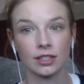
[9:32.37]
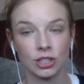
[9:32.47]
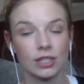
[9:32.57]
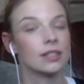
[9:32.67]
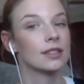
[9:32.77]

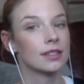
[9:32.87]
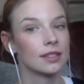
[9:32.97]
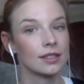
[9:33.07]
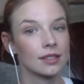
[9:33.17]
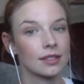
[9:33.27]
cheese
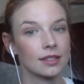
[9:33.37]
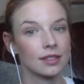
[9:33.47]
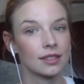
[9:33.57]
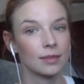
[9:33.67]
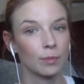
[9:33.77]

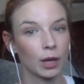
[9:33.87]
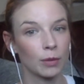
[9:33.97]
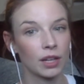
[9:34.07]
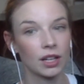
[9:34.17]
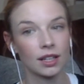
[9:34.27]

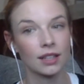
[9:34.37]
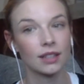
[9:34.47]
mukbang,